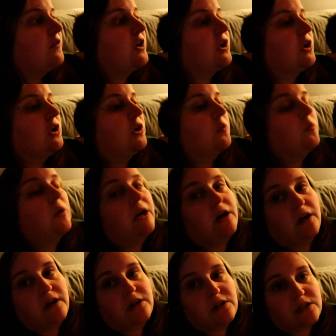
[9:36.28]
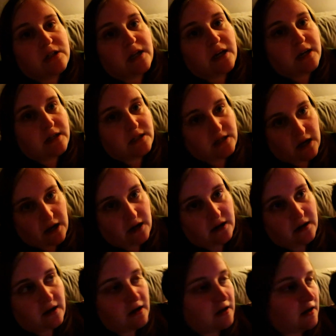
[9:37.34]
Figured, why not just get it
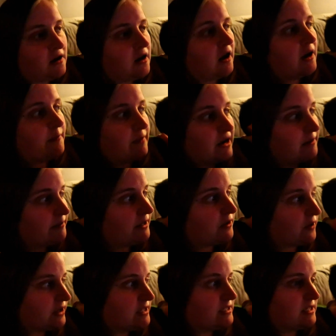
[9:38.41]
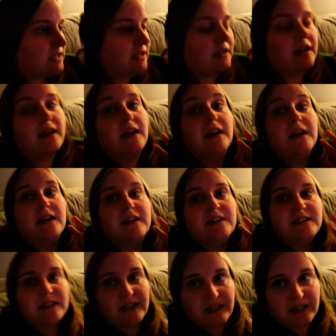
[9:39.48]
done? I might be crazy. Oh,
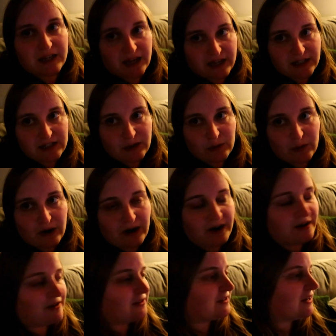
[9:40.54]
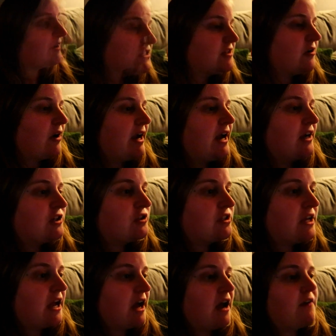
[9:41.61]
Nuda! kids are wild. So I
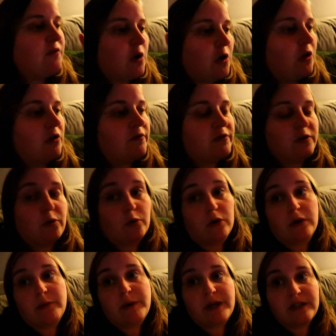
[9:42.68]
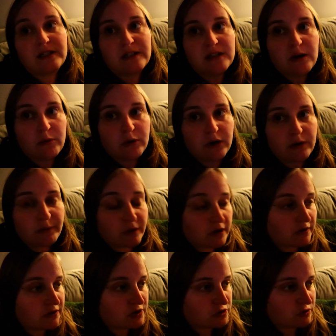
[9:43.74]
actually have all of the ornaments that we're going to put
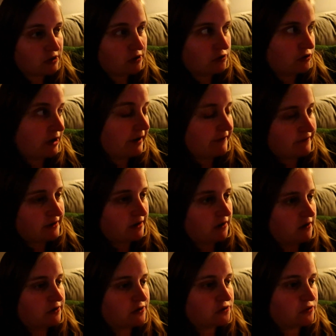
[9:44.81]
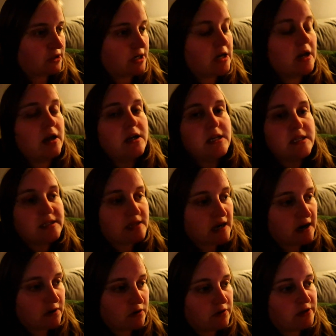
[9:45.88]
on the tree or try to fit on the tree
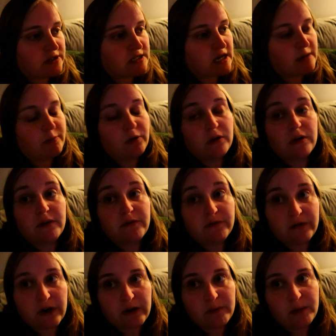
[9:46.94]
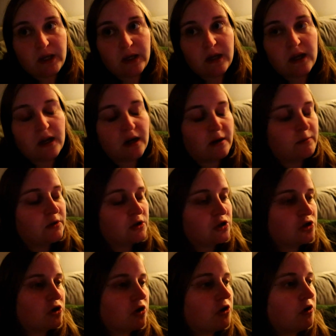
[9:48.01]
set out on the table in front of me and I'm going to
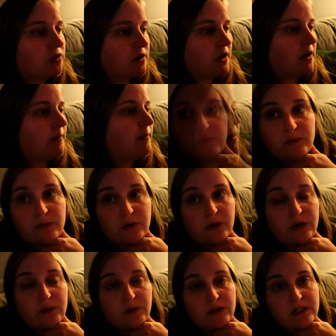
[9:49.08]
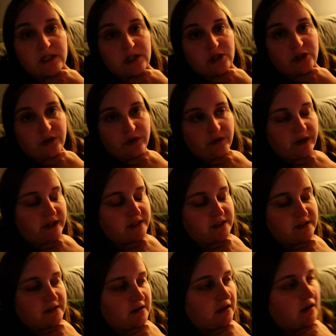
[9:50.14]
show you them. Rory wants to show you
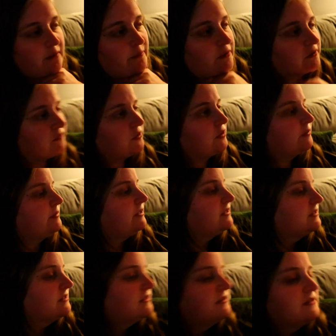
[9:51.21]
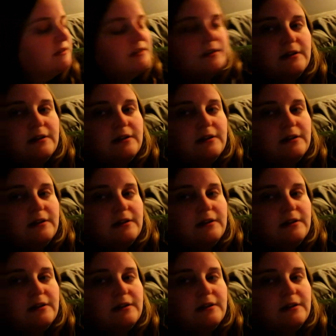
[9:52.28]
guys a couple of ornaments.